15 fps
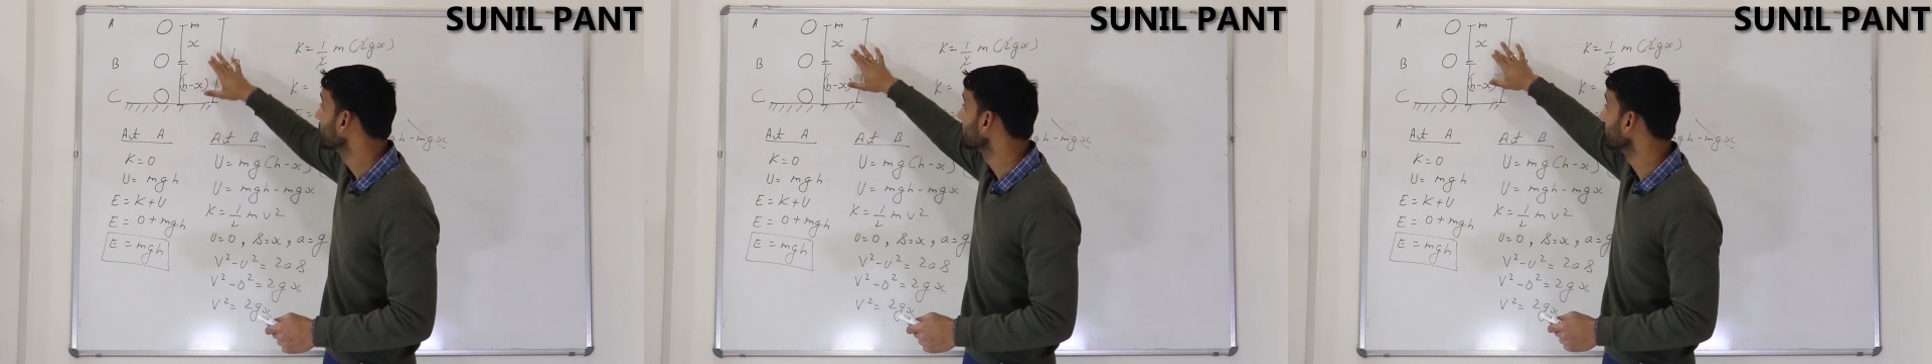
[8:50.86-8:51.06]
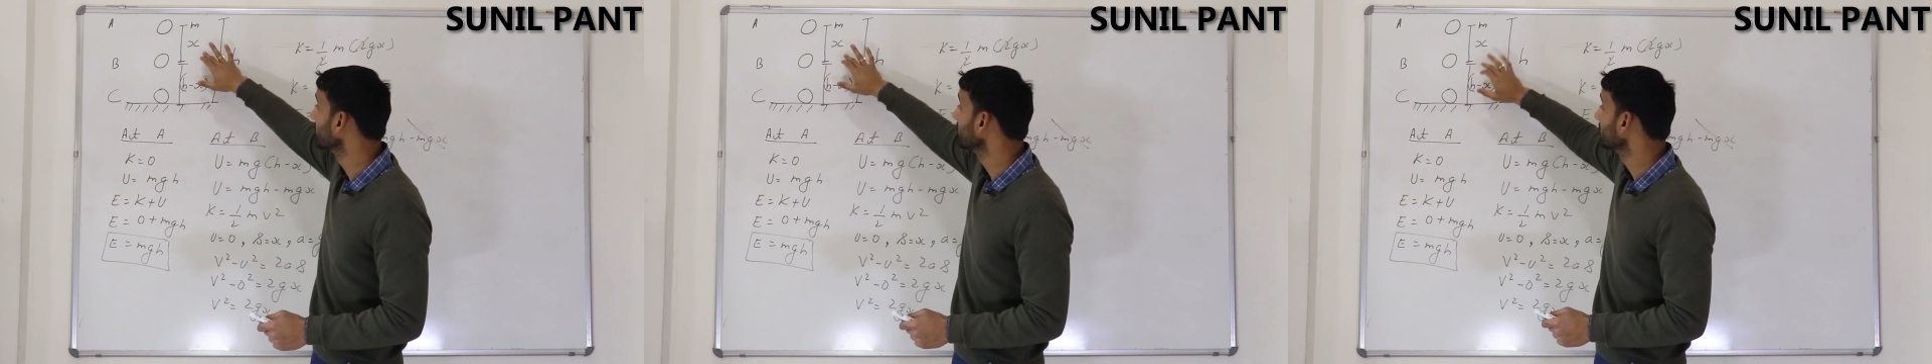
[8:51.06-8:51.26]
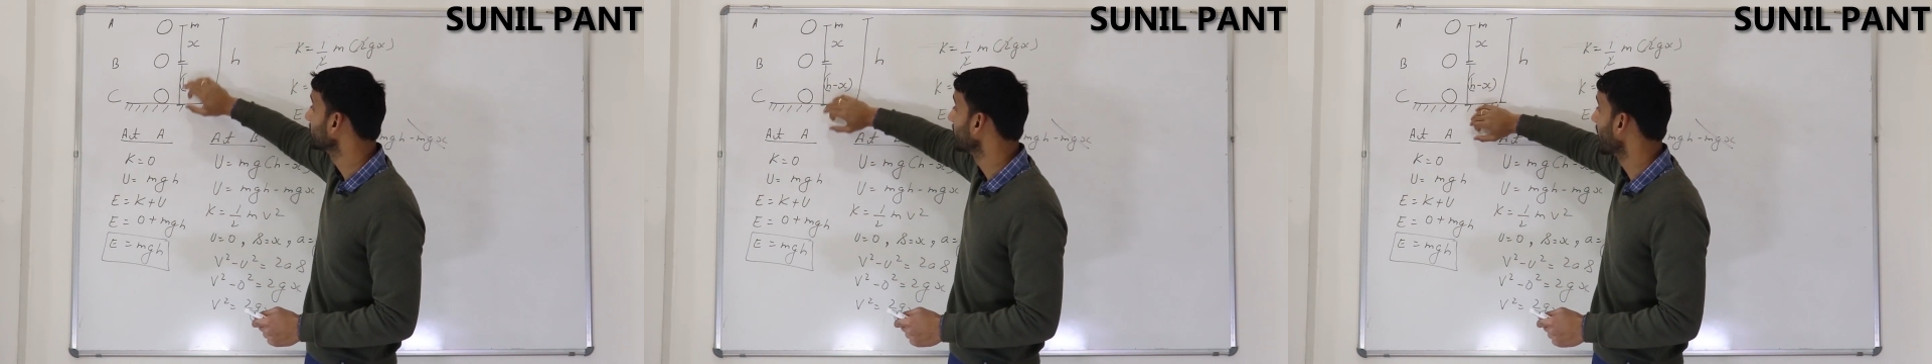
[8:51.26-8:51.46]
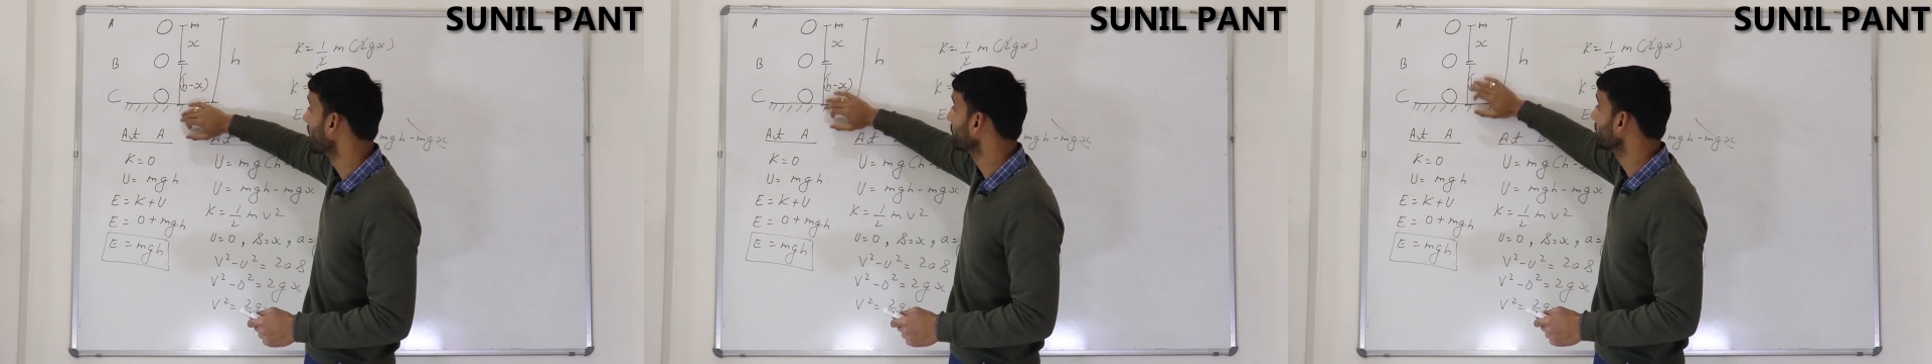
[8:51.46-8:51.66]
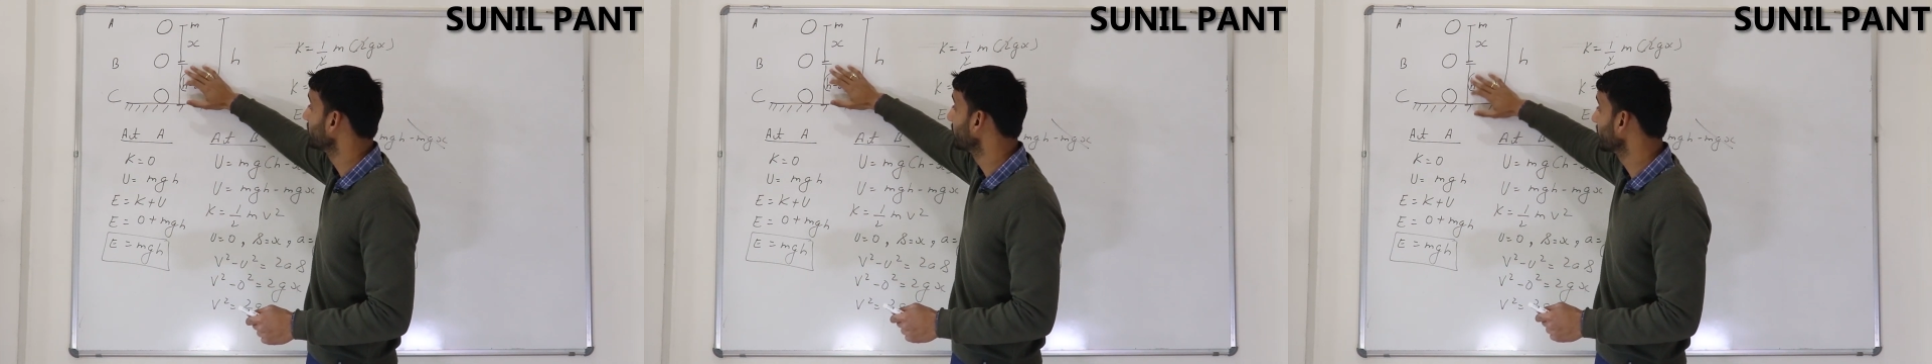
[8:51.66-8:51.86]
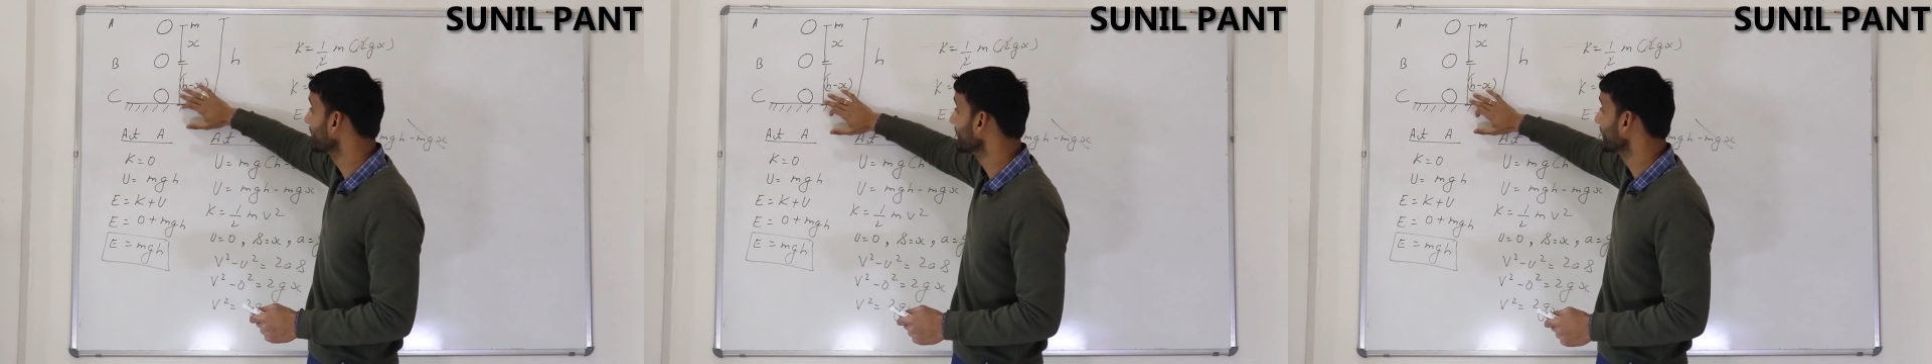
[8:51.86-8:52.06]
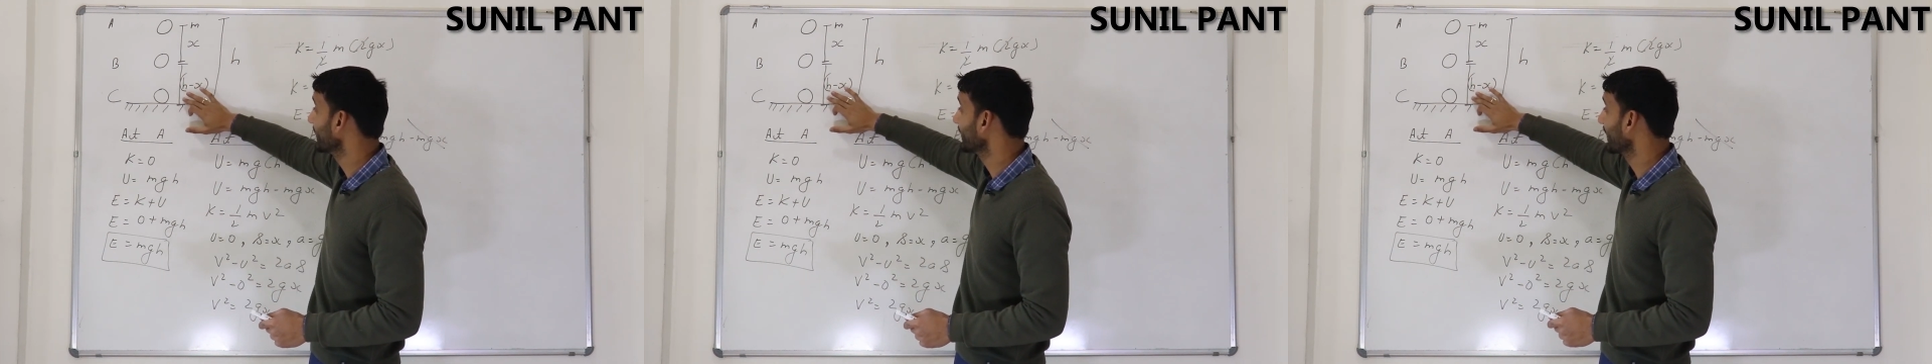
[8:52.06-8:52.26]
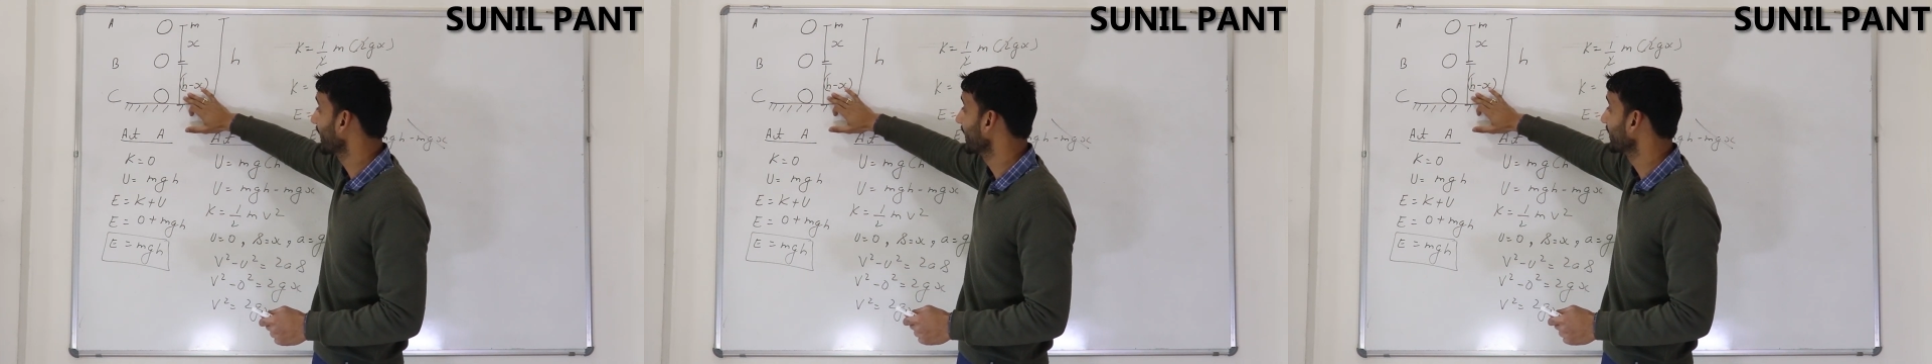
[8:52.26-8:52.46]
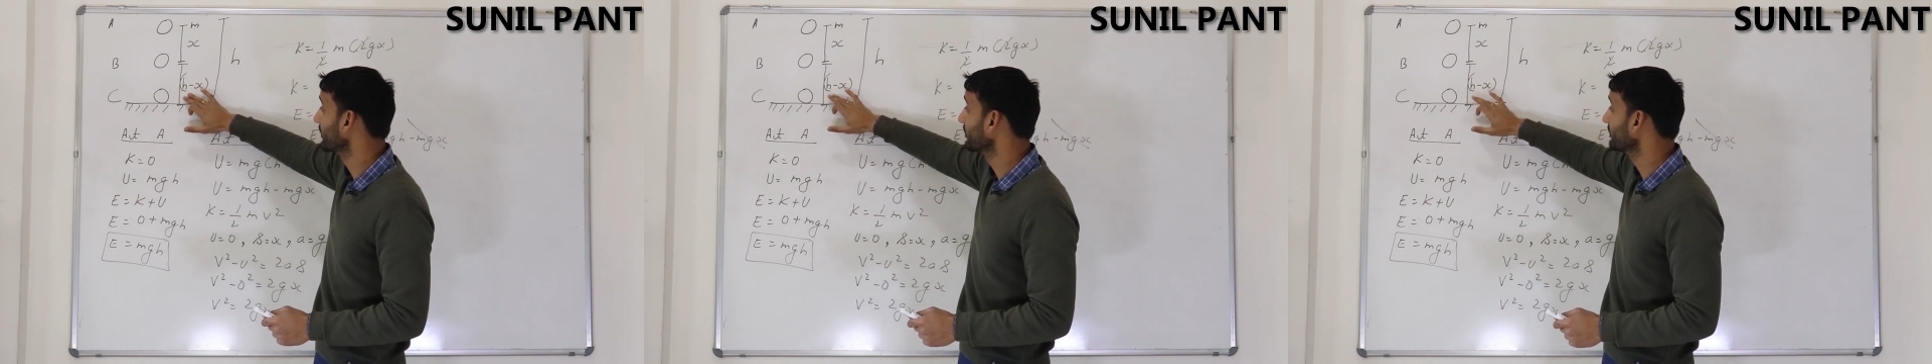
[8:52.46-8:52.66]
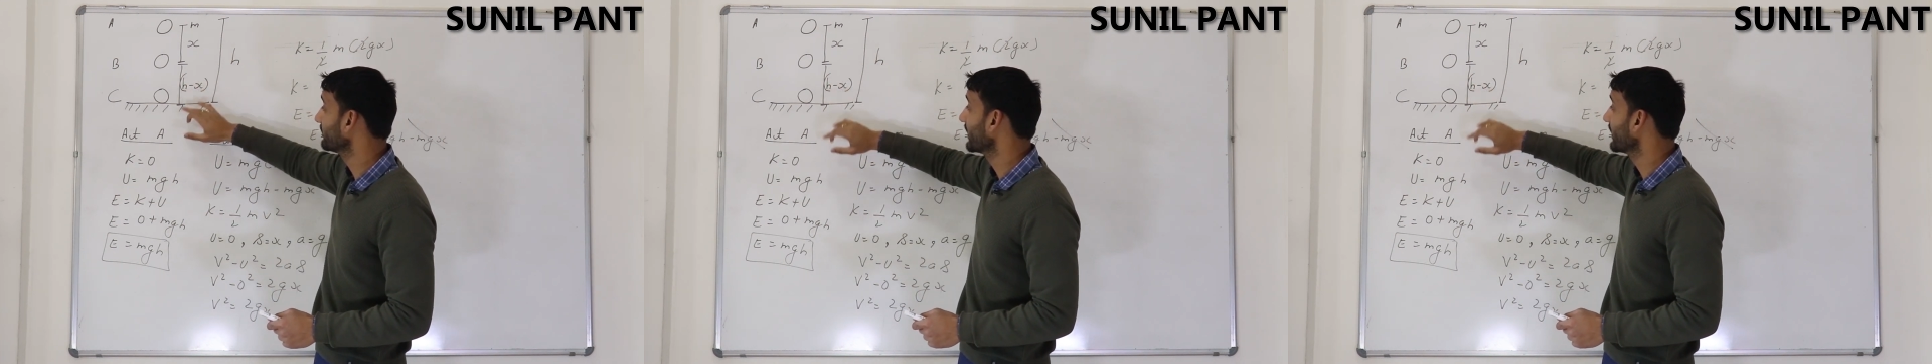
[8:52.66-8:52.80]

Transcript: So now the body is at a height of